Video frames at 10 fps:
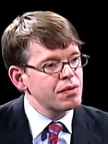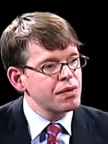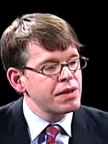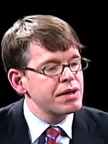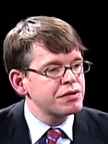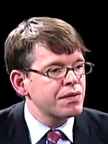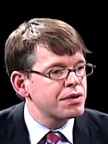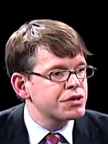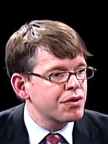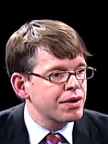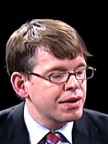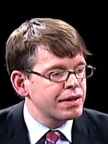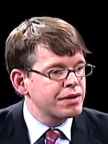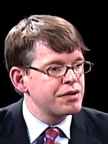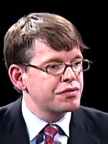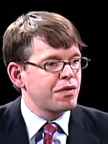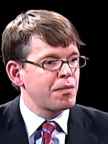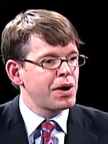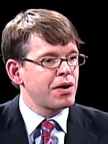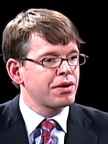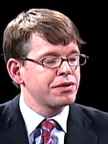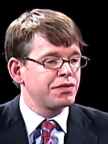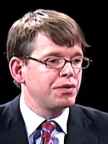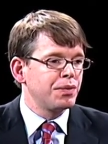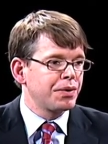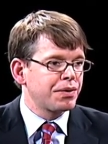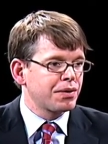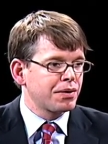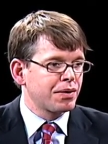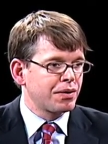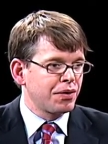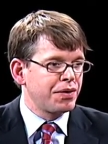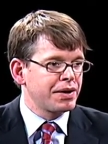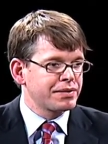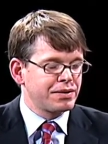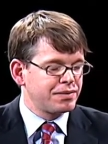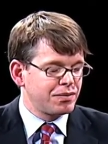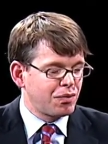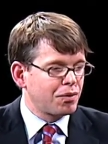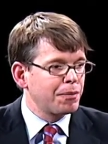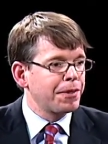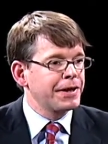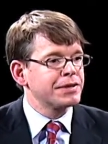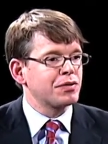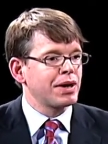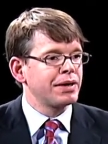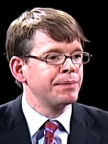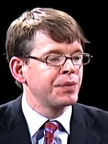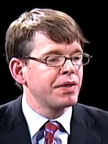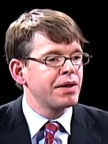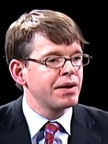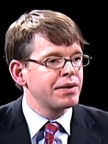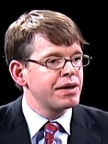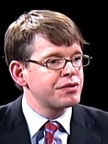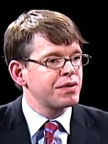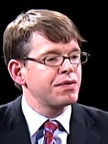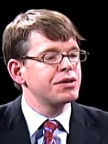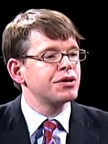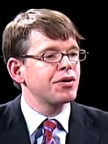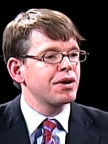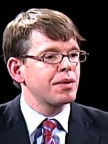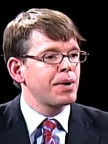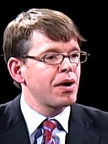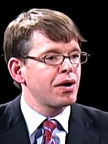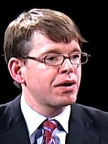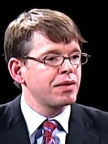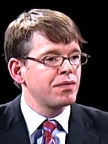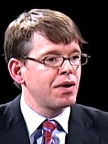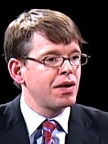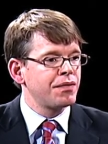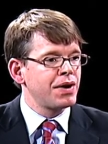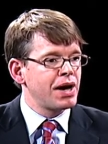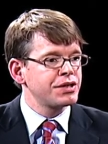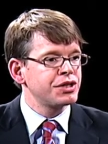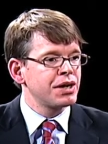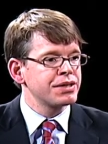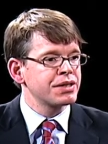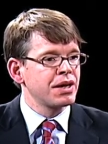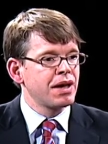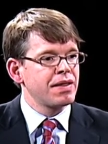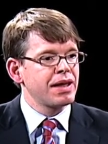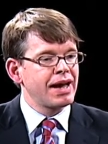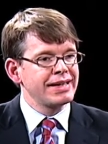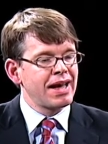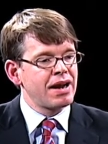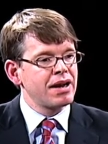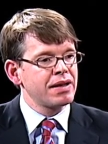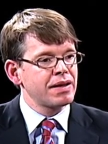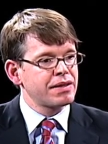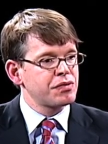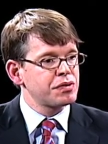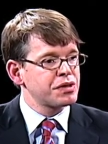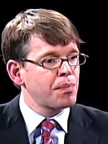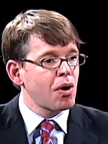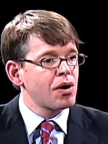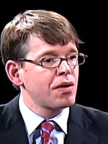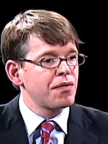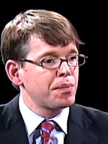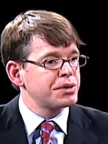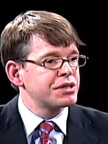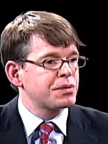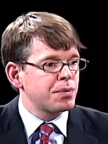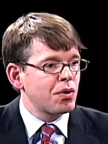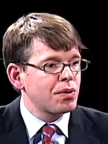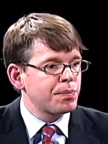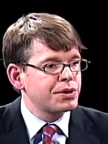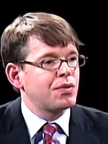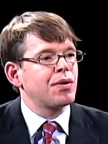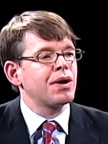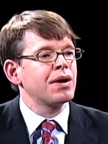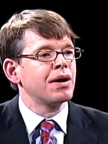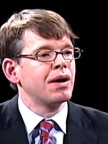know, the history of the jury, like the history of America, is filled with good things and horrible things, right? The history of the jury in America involved not just the identity that this was a part of the participatory